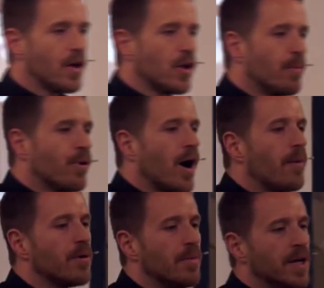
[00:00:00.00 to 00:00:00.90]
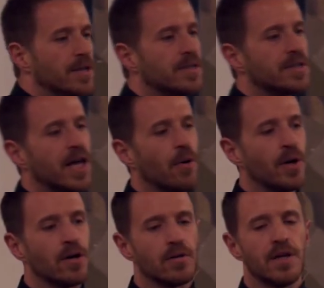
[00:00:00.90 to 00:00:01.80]
The problem is, is that we
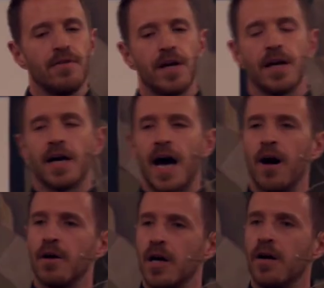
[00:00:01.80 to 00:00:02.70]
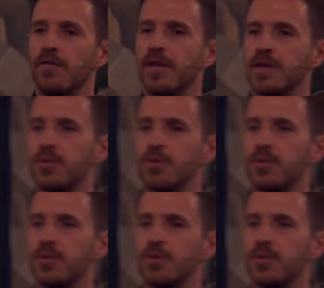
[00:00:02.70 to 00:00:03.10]
are living out of this